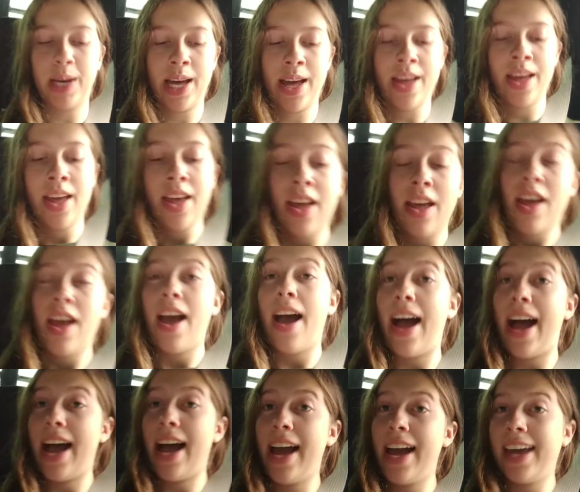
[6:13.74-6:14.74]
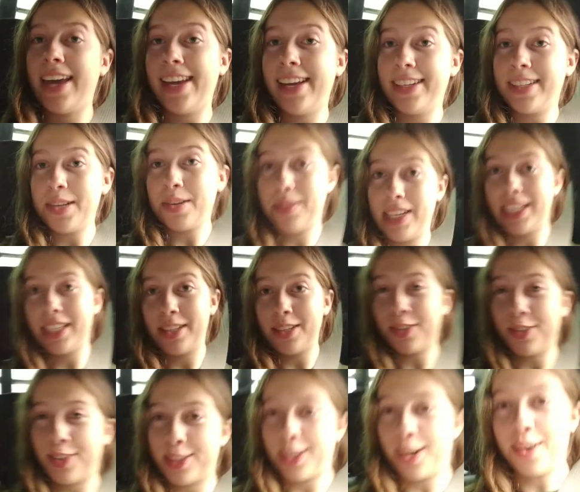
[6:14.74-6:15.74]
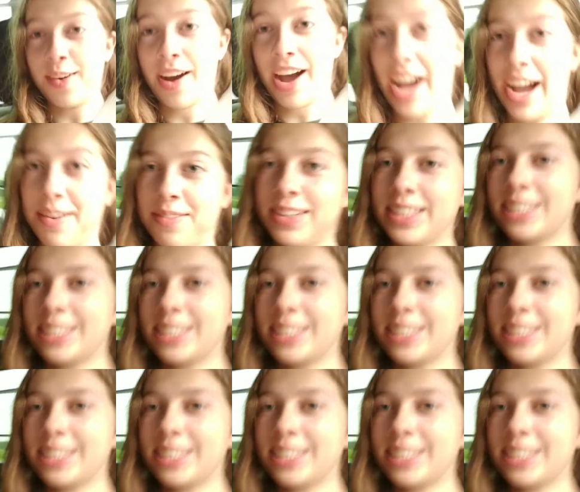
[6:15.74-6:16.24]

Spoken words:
but I don't need to. So I